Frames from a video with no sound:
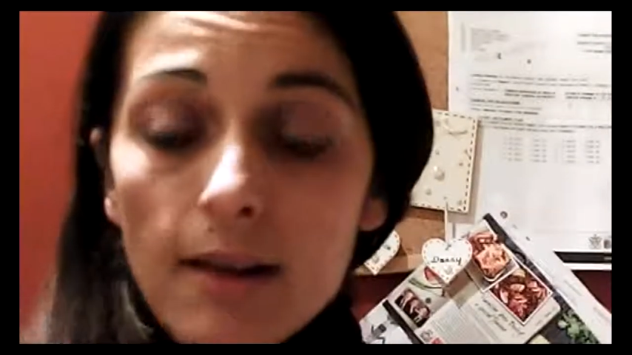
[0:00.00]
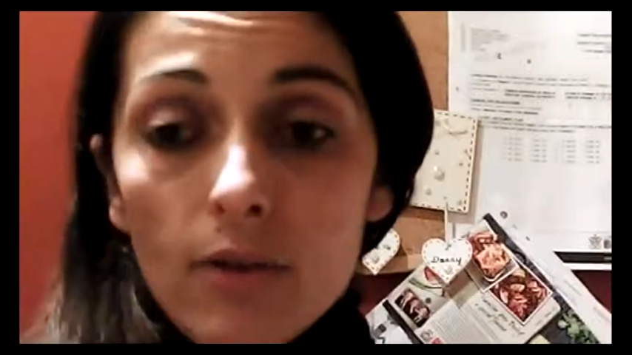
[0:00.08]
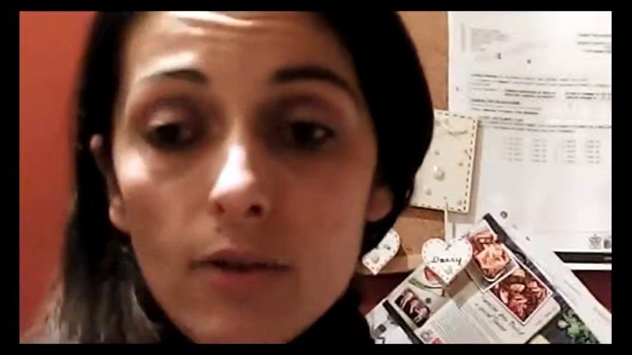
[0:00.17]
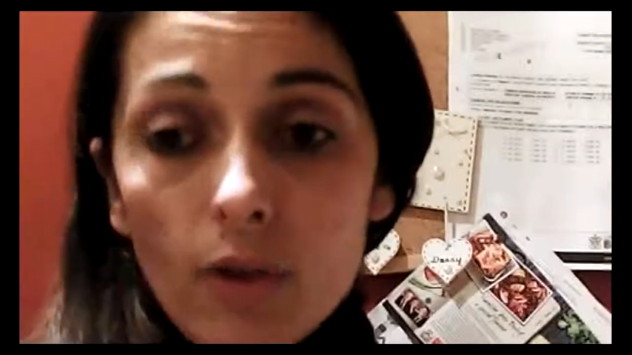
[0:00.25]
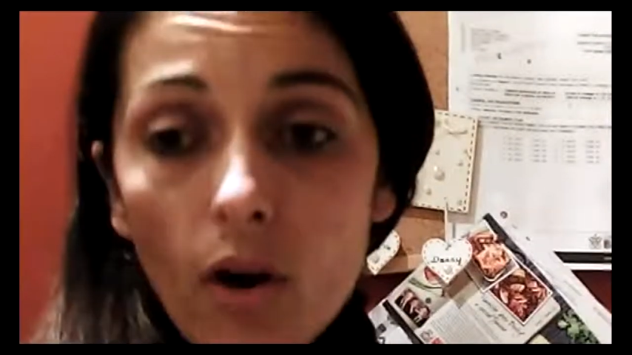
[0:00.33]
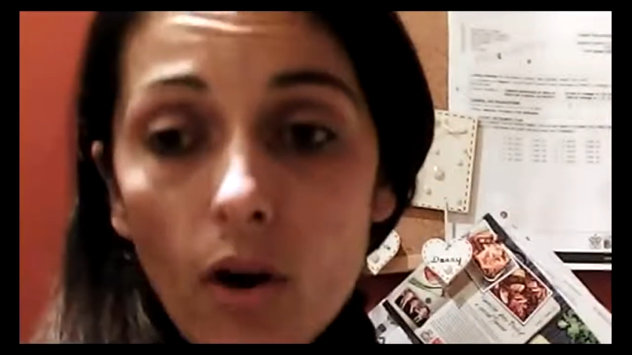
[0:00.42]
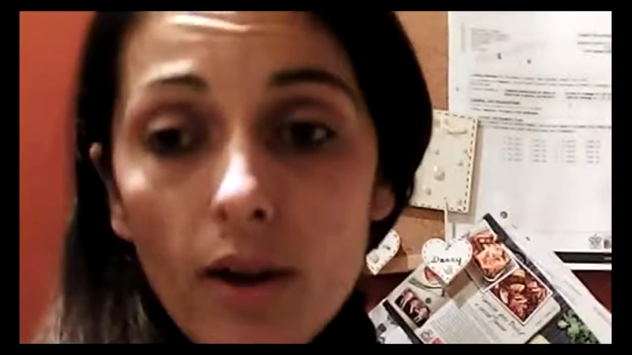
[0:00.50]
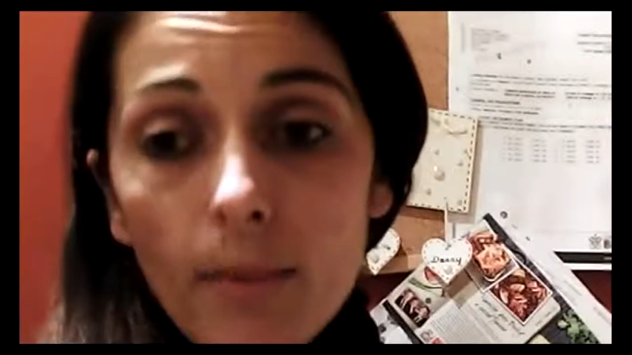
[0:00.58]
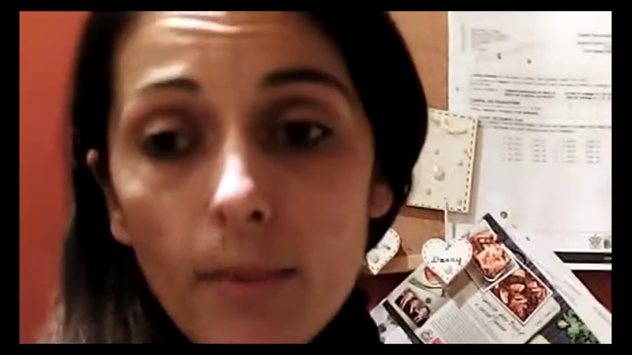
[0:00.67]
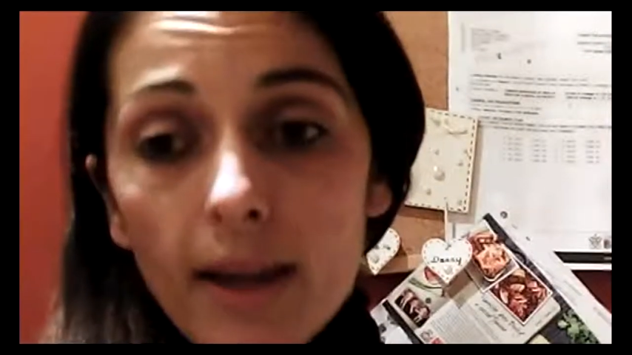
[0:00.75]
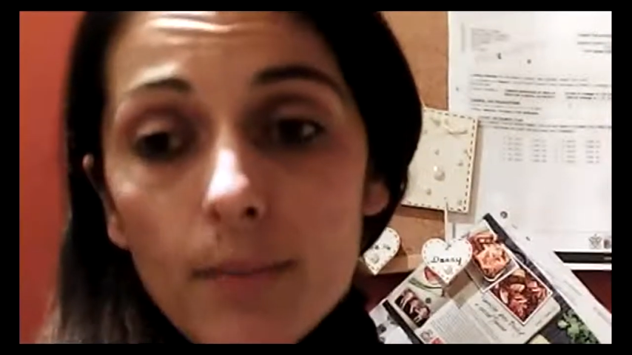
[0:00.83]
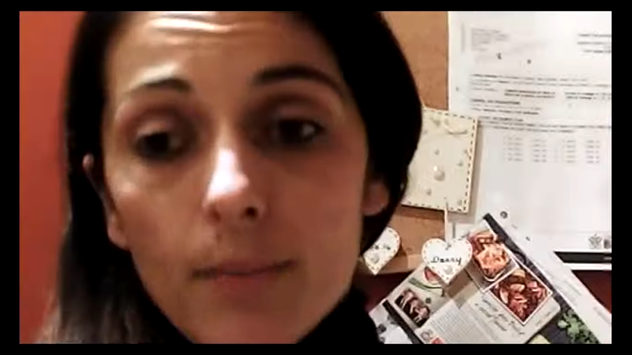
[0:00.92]
The guy that
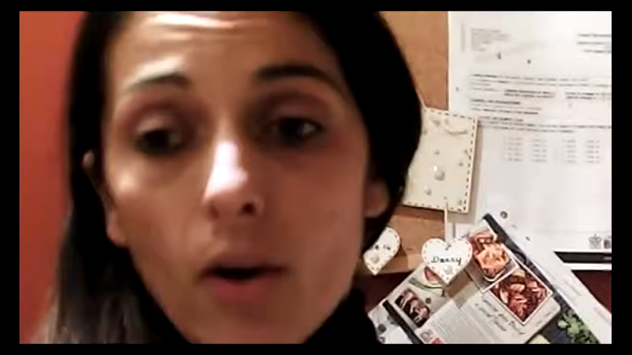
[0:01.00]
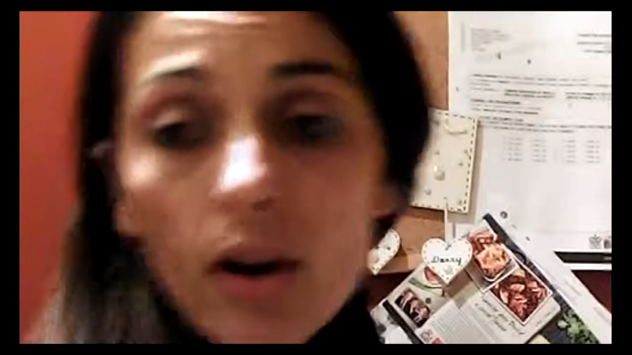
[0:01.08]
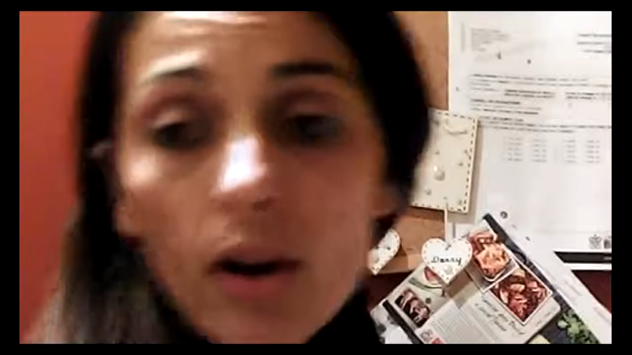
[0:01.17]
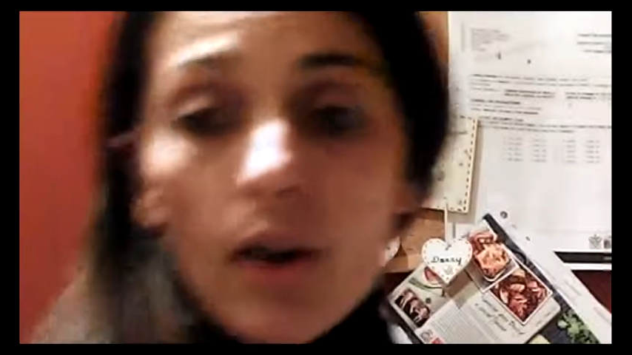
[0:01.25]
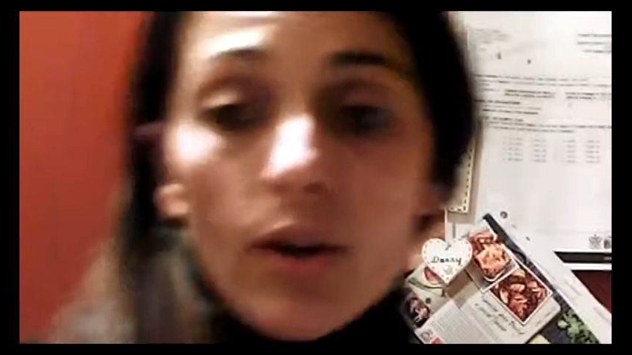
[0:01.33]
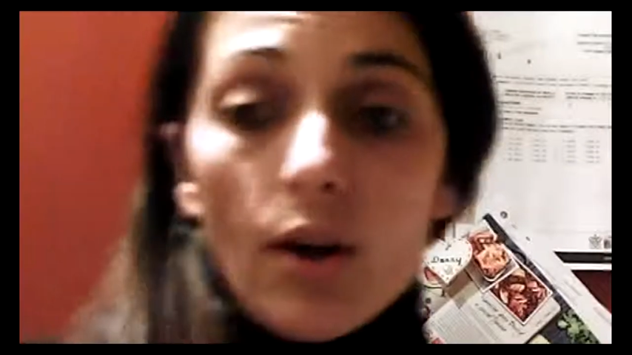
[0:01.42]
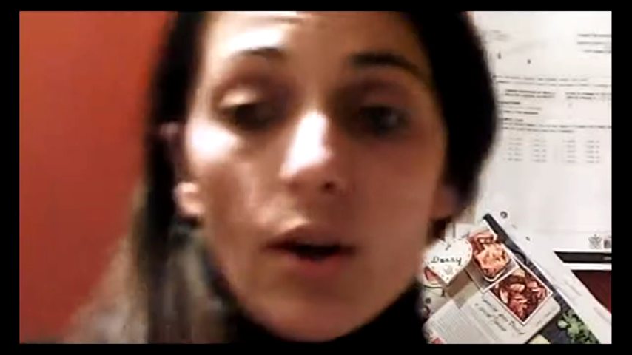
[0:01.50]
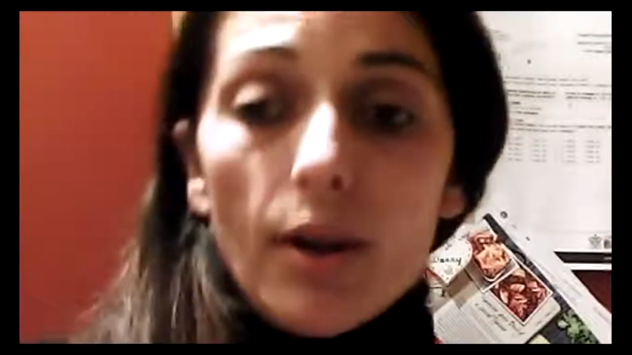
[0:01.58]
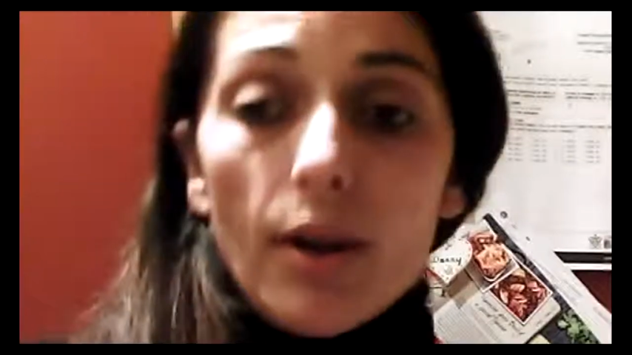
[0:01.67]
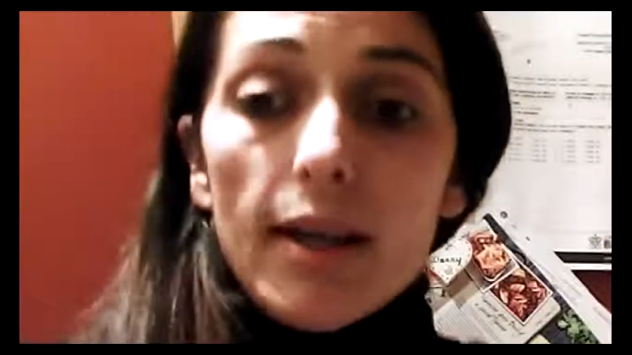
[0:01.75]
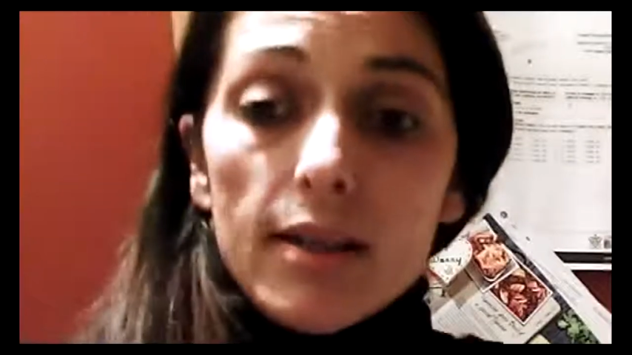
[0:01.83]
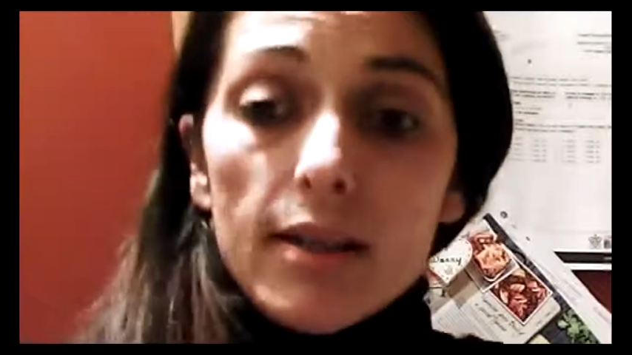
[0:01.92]
made my logo,
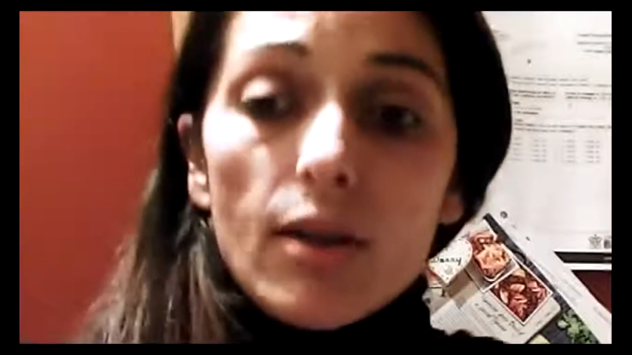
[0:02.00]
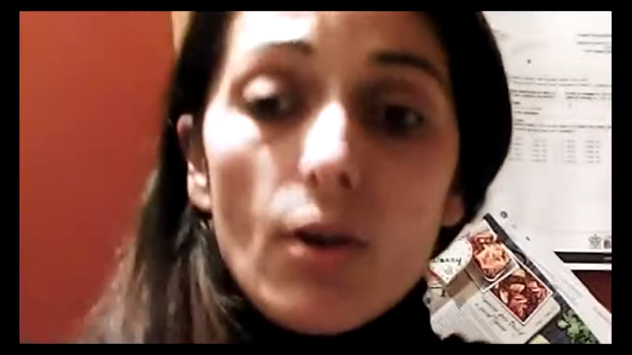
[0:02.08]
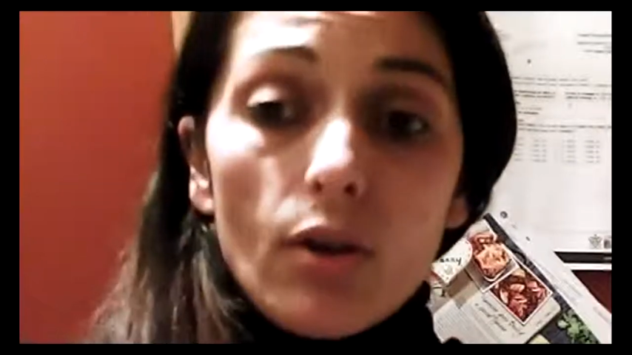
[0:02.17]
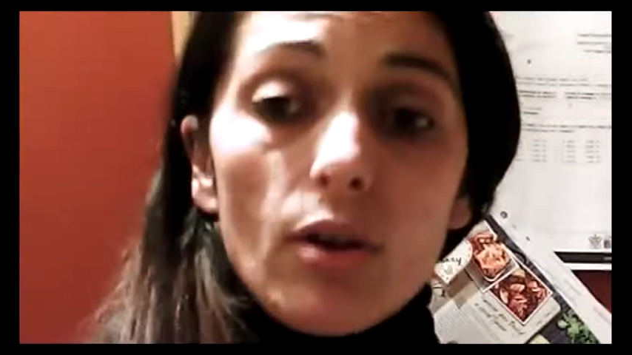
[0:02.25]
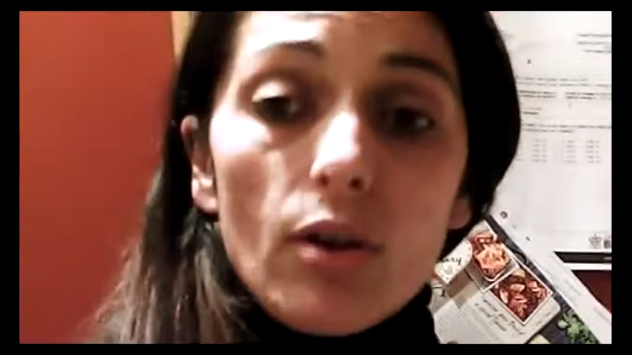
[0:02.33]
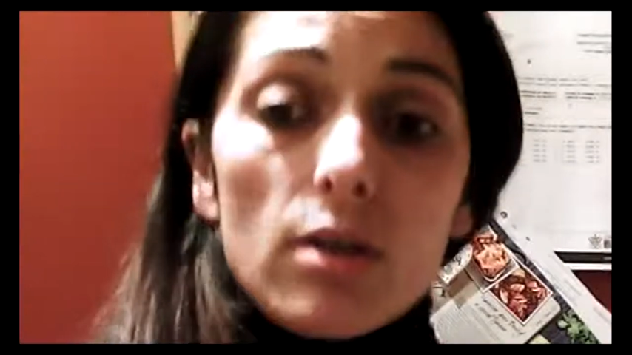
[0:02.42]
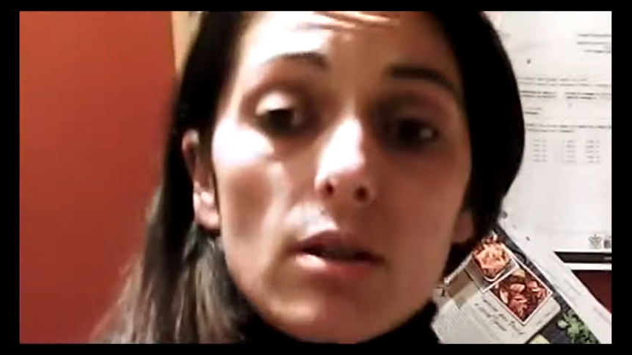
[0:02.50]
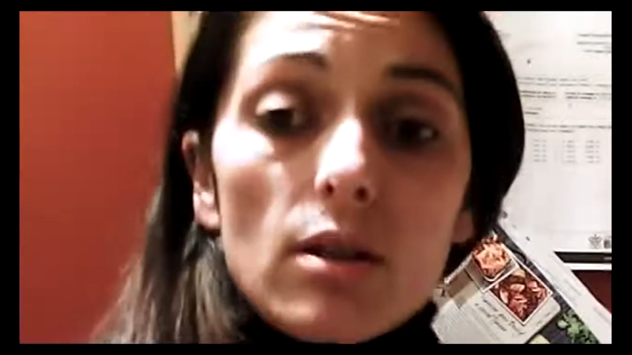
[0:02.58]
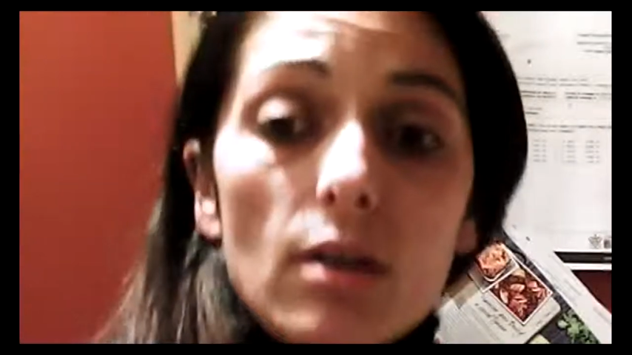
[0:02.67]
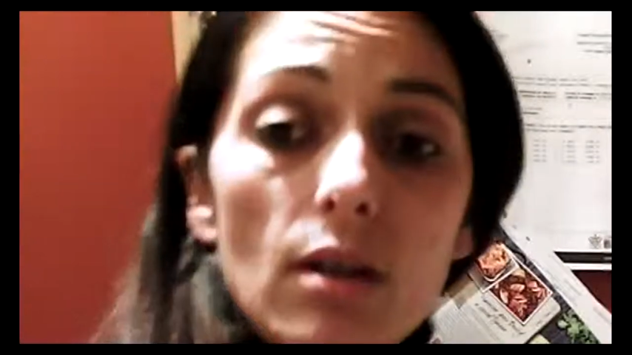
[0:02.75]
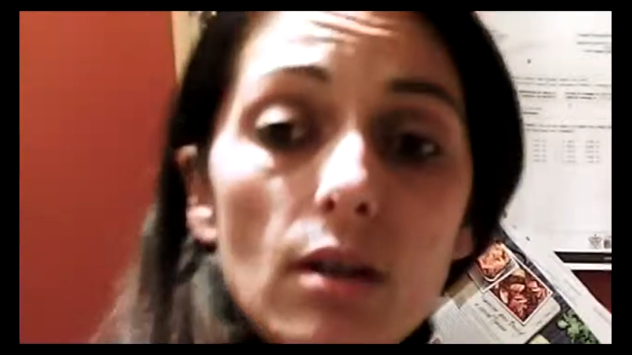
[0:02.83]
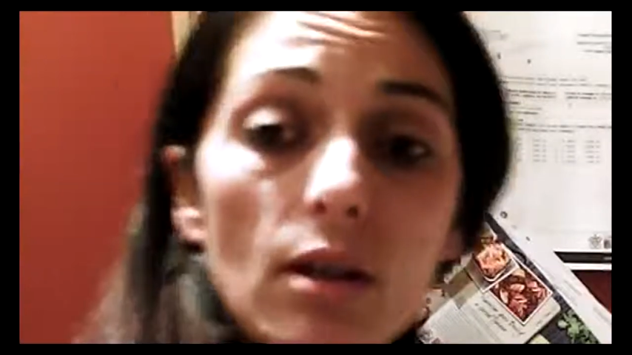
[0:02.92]
he's so good.
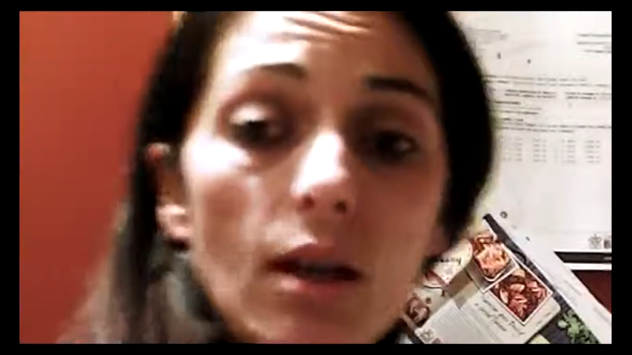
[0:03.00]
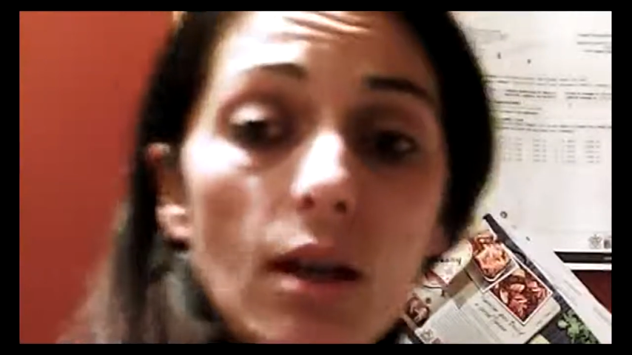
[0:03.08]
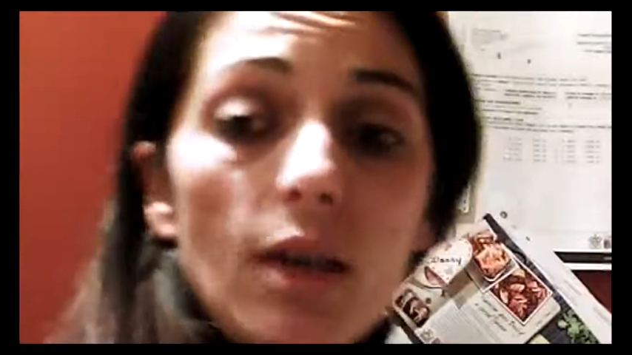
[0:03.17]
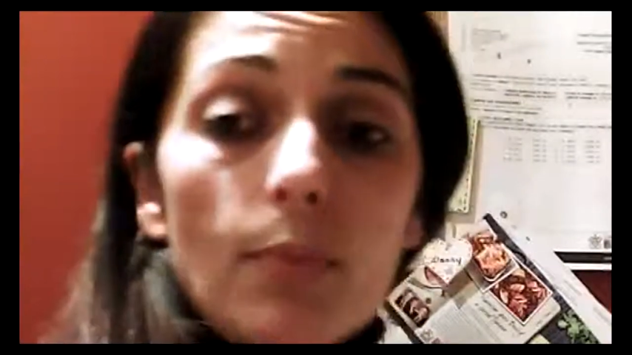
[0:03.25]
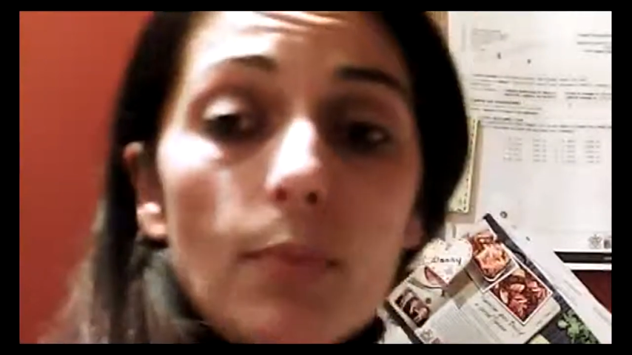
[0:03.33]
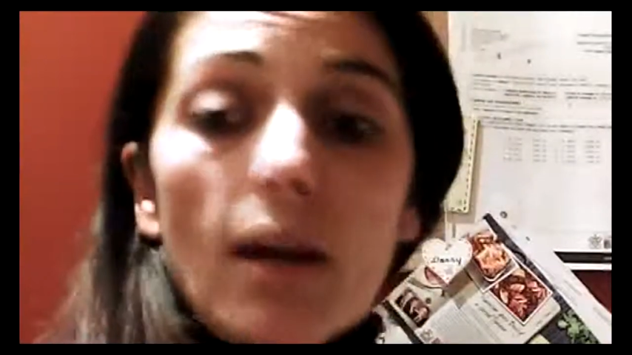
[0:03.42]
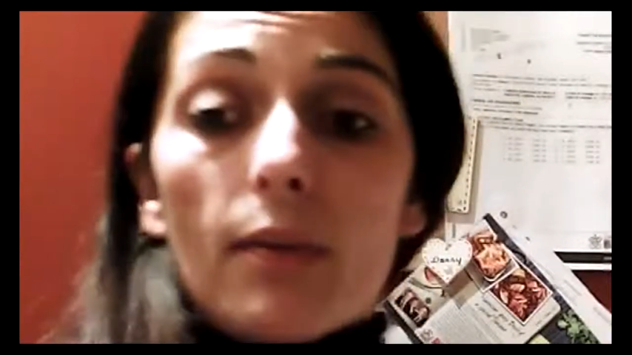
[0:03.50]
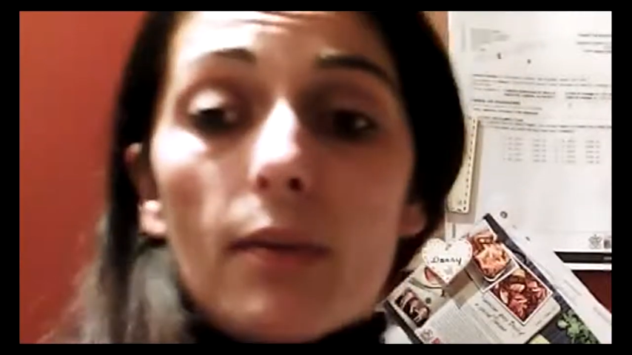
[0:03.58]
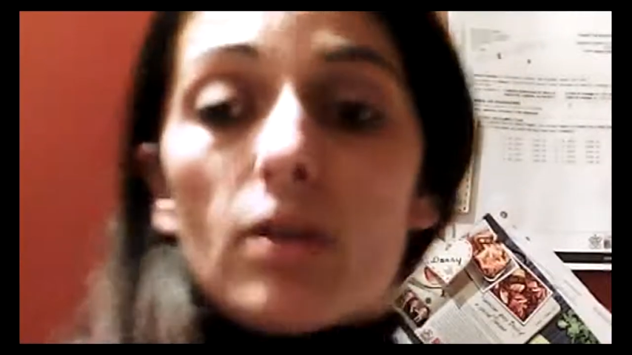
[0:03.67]
He'd be able